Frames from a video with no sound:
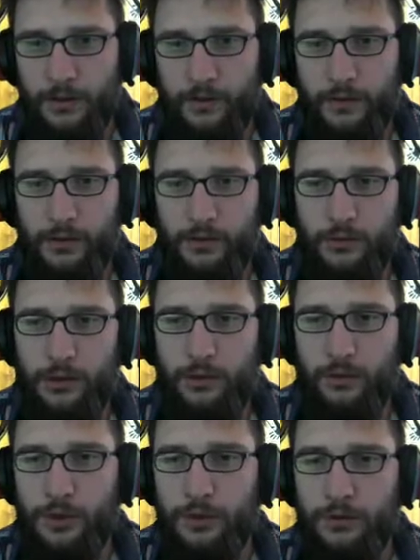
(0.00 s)
So now
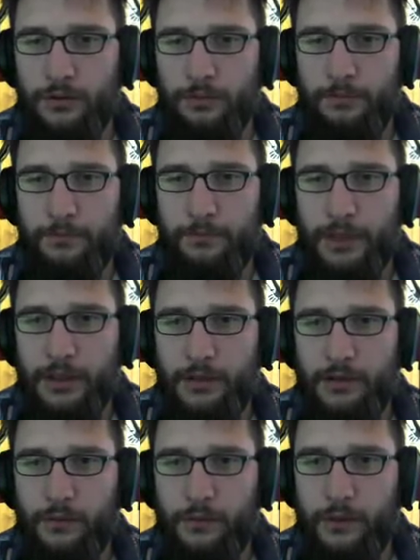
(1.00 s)
we go back
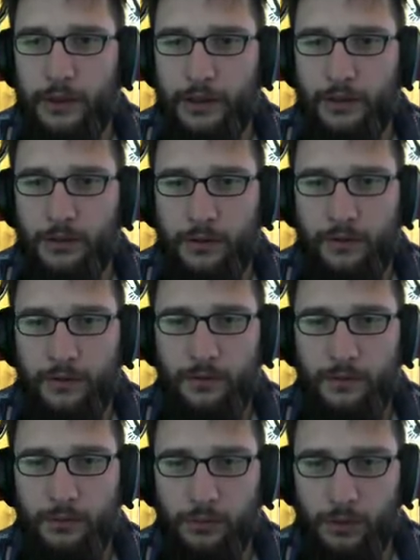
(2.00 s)
to the lighthouse
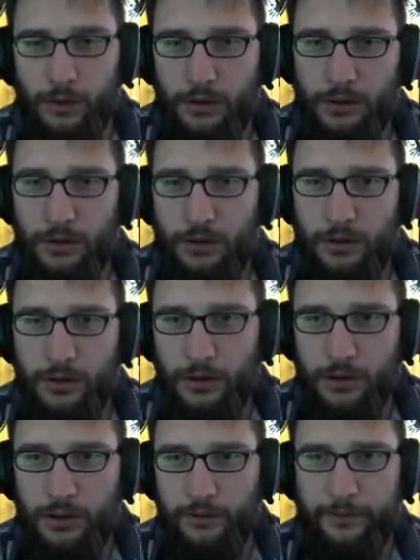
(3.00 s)
to
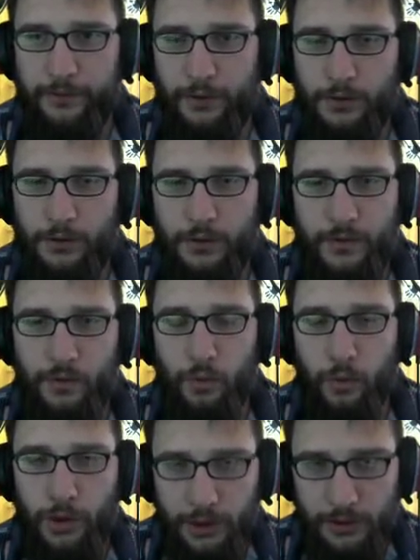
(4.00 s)
give her the
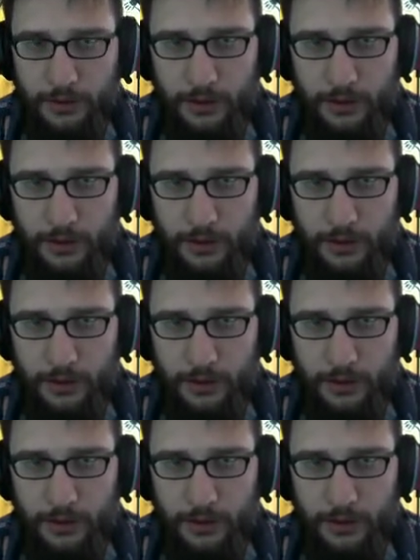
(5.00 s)
ring.